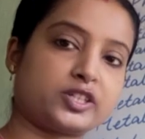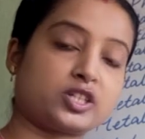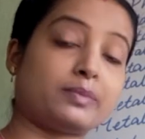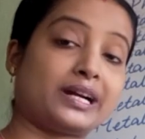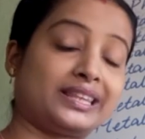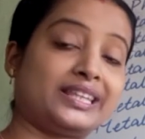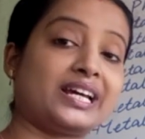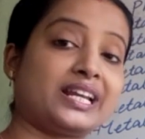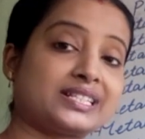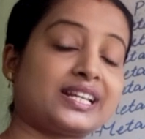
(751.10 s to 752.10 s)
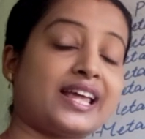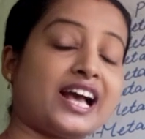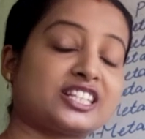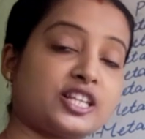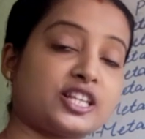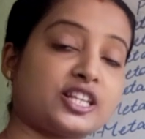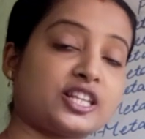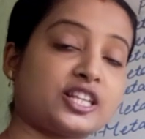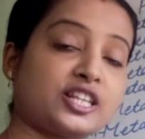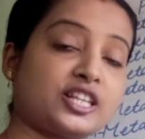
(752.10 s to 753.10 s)
But there is an exception,
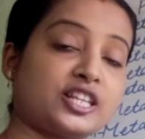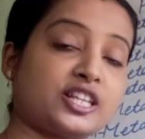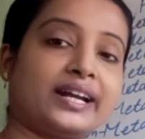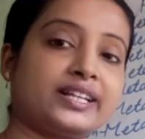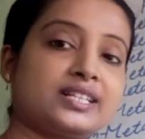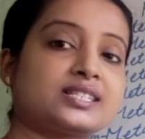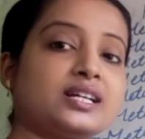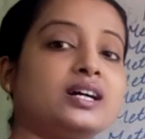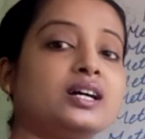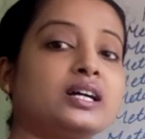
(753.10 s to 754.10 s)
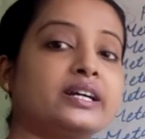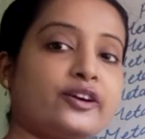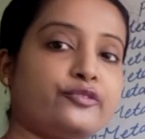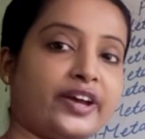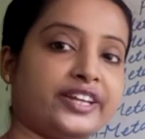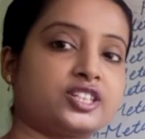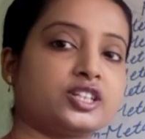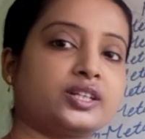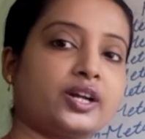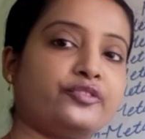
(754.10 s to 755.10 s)
that is the graphite.
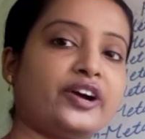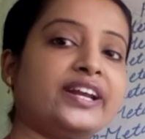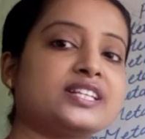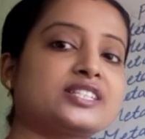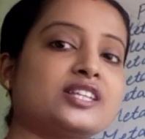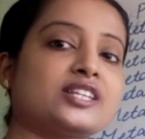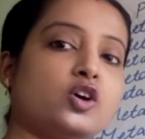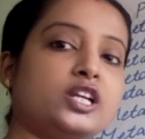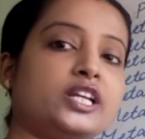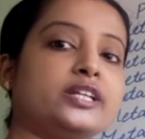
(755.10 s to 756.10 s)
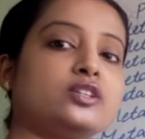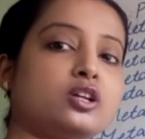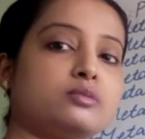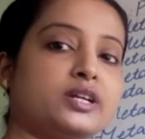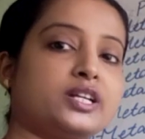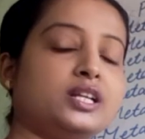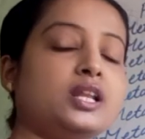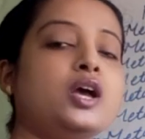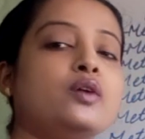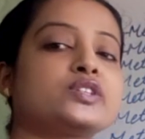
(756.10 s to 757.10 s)
Graphite is the only non-metal
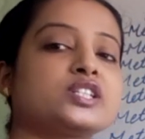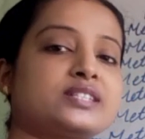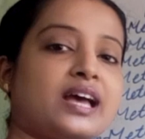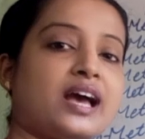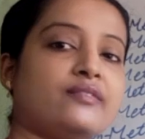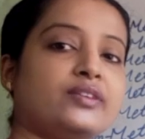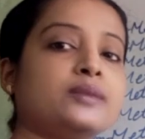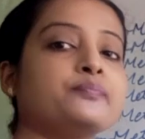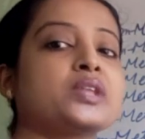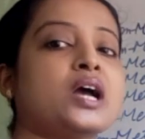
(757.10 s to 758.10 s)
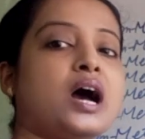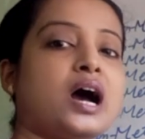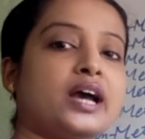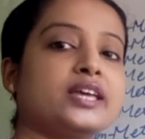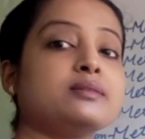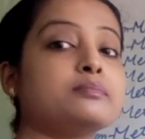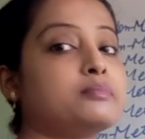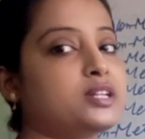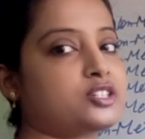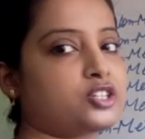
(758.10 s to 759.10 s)
which is having high
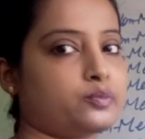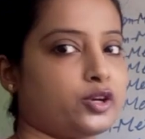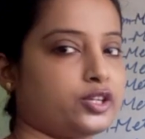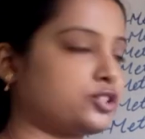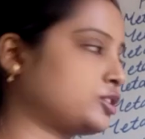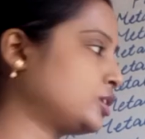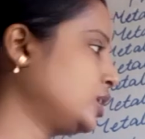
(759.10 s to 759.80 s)
melting point.